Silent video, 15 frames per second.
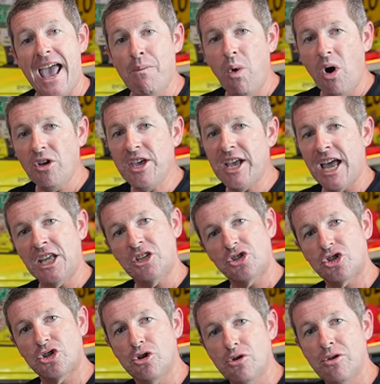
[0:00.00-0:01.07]
And while you're gonna
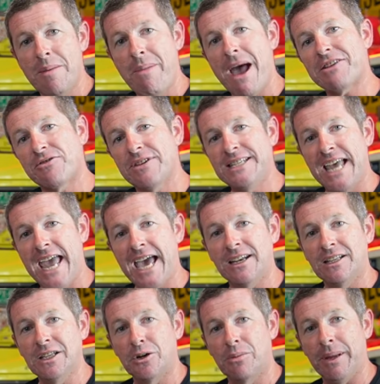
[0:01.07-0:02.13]
chew the battery down a
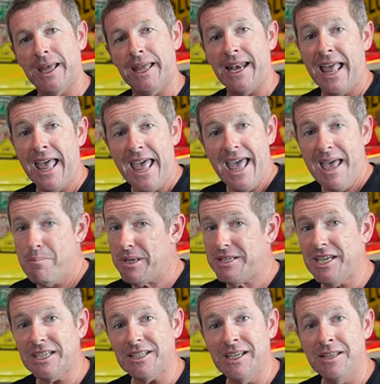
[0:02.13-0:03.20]
little bit,
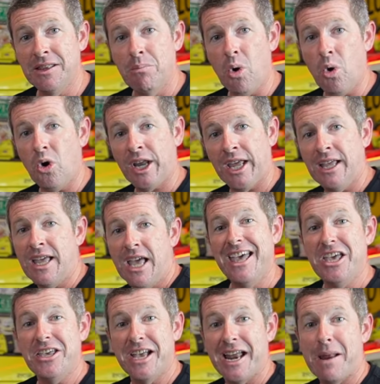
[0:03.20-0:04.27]
particularly in the morning,
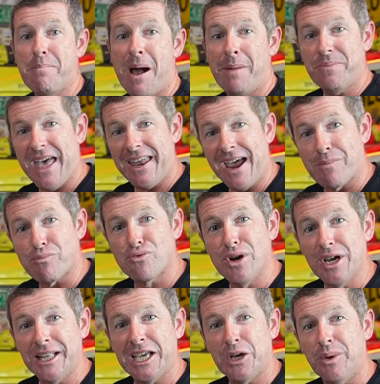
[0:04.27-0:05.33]
you're gonna bump that up
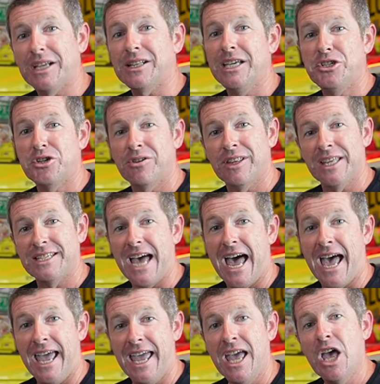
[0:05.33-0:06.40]
really quickly during the
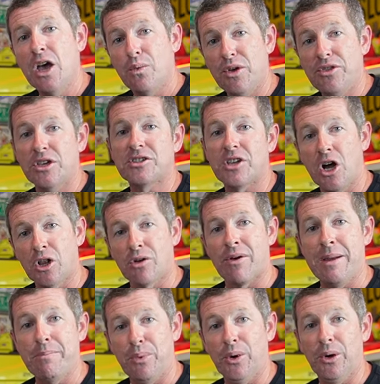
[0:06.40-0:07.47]
day with your solar
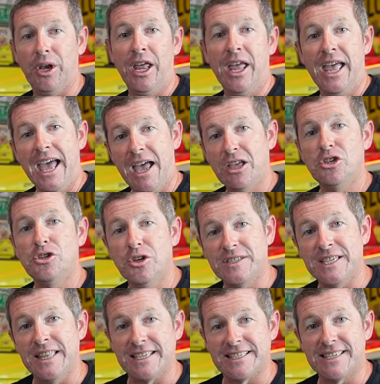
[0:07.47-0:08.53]
input
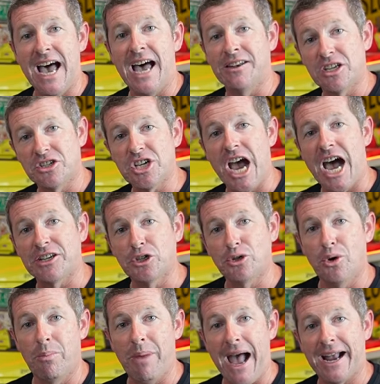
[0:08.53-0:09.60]
using the sun to charge it
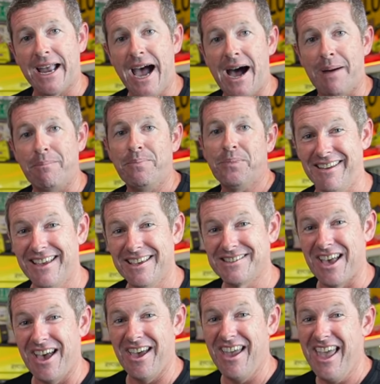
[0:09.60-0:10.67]
all back up.
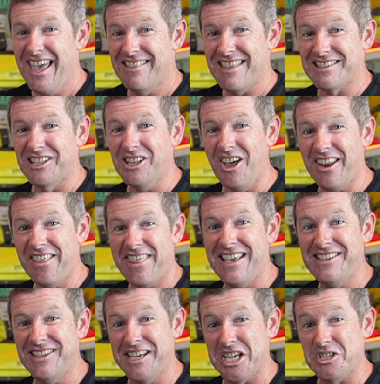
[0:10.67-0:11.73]
So there's a lot of
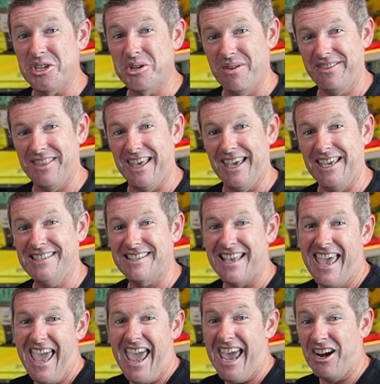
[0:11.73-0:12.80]
things you can do with these,
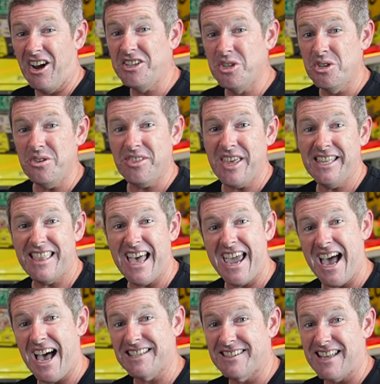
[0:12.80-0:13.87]
and I do think they
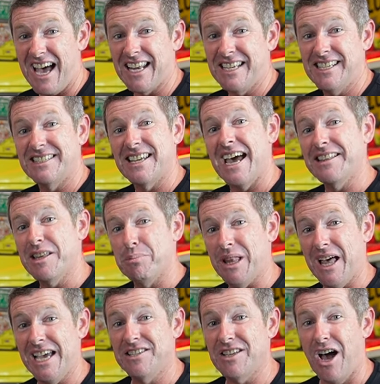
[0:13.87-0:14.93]
are starting to take the
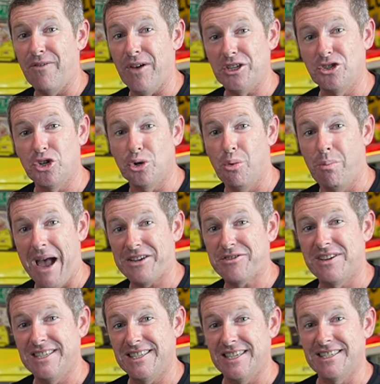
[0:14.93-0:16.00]
place of a dual
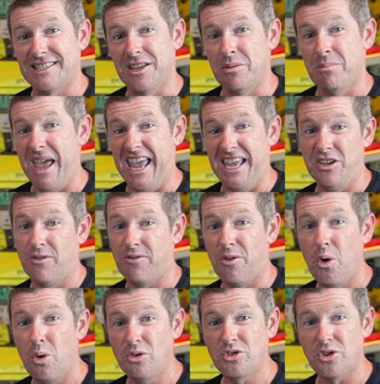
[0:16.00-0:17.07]
battery system in your
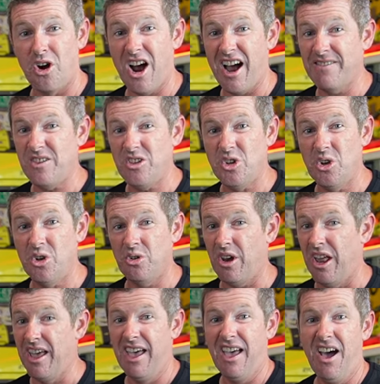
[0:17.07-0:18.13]
four-wheel drive, ute,
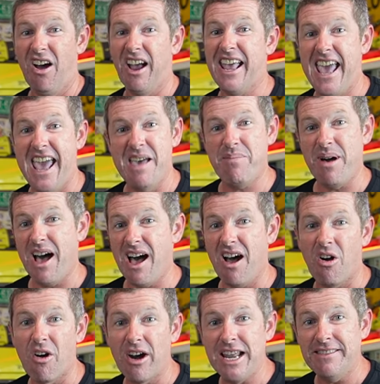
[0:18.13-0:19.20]
camper,
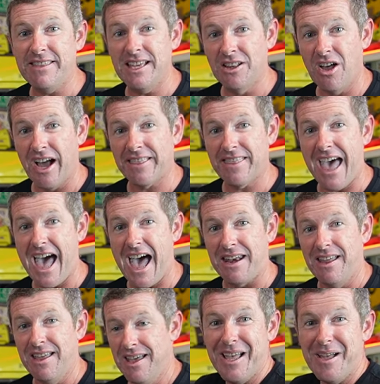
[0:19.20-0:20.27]
or anything like that.
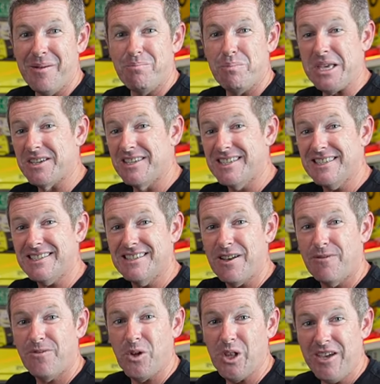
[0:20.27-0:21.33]
Because this is a
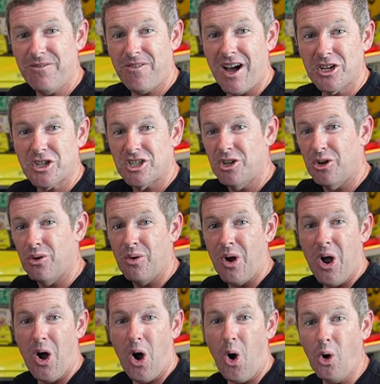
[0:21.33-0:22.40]
fully functional,
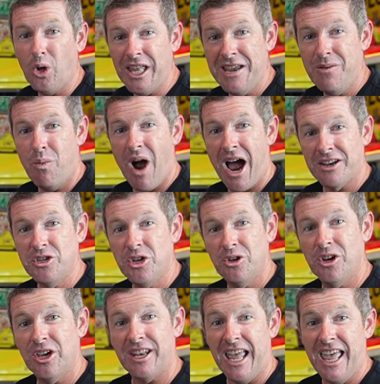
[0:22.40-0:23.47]
all-in-one
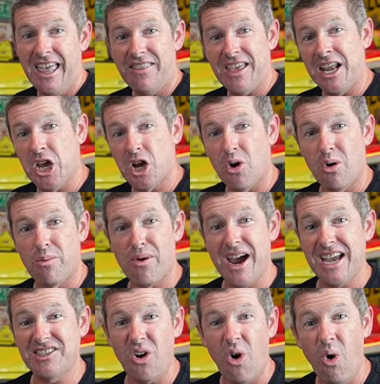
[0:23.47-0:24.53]
unit that
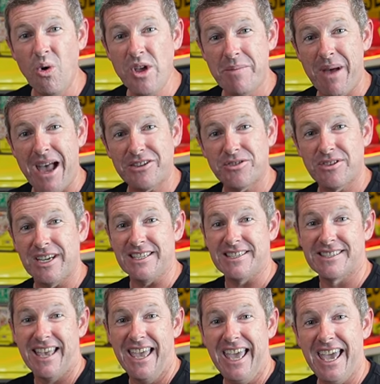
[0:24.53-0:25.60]
incorporates all your
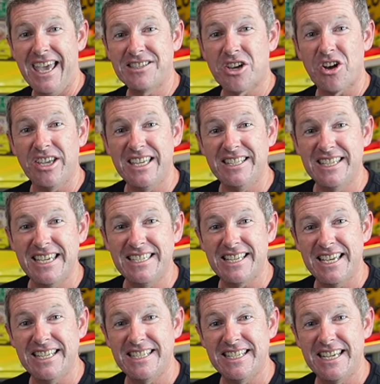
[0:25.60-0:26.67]
batteries. It's got your
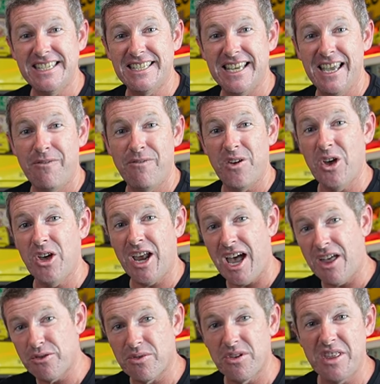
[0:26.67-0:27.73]
DC to DC
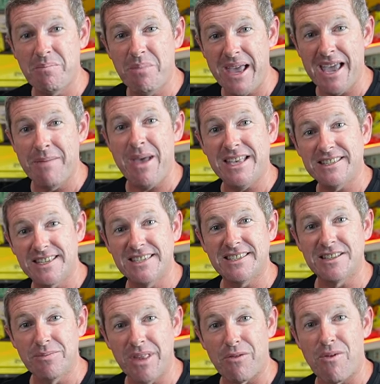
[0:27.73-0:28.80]
inverter through the BMS
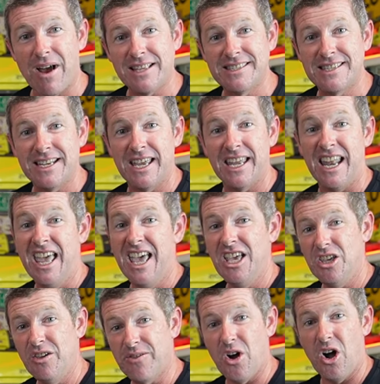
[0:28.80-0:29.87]
system that runs in it.
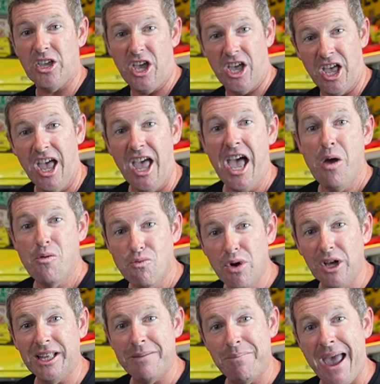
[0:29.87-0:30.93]
You've got your
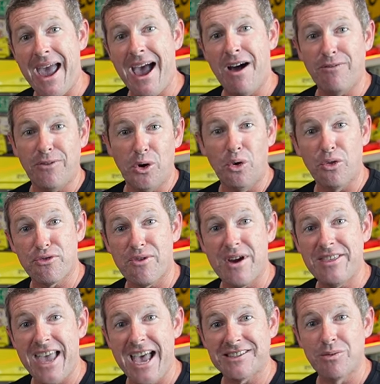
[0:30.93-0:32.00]
really powerful
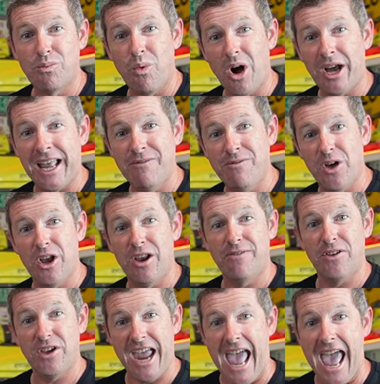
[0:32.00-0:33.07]
3000 watt inverter
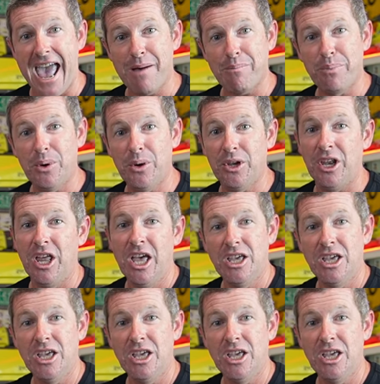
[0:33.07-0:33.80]
for your output.